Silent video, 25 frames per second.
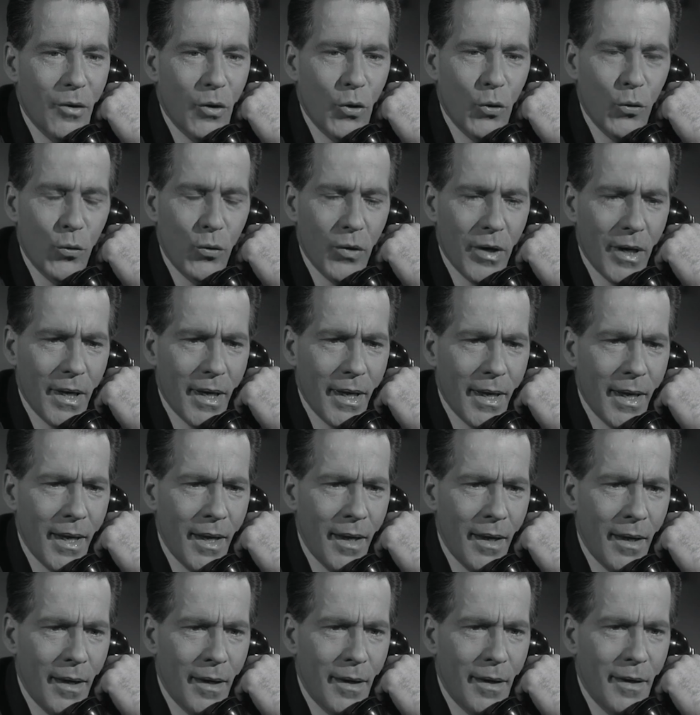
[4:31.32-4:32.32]
Oh, really?
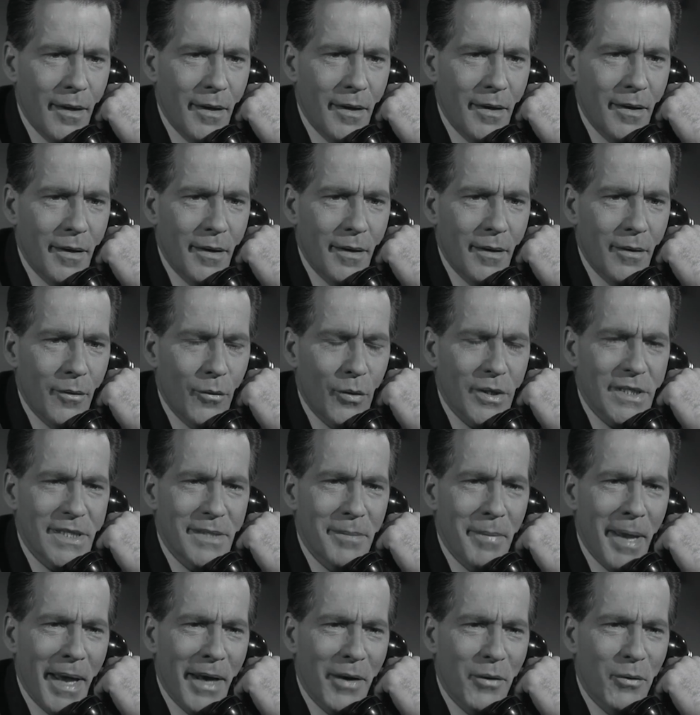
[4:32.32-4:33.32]
What's
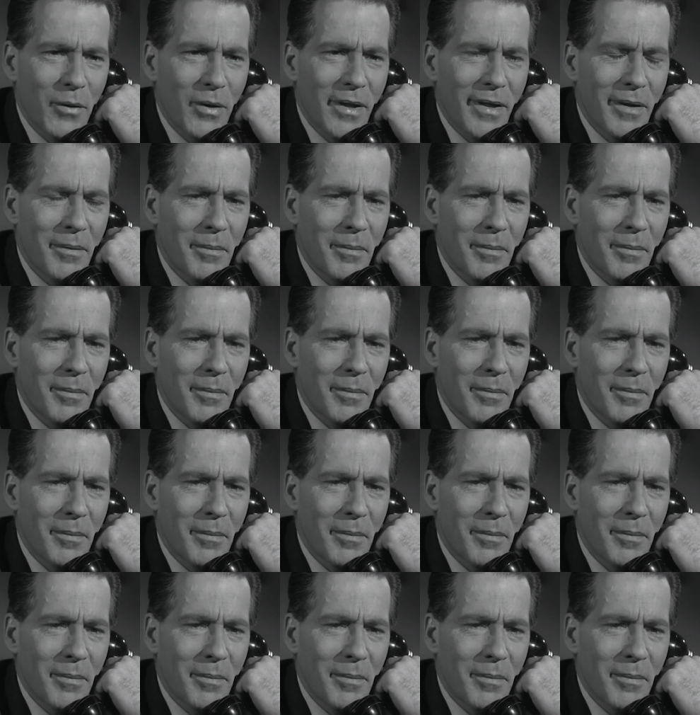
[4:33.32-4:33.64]
the matter with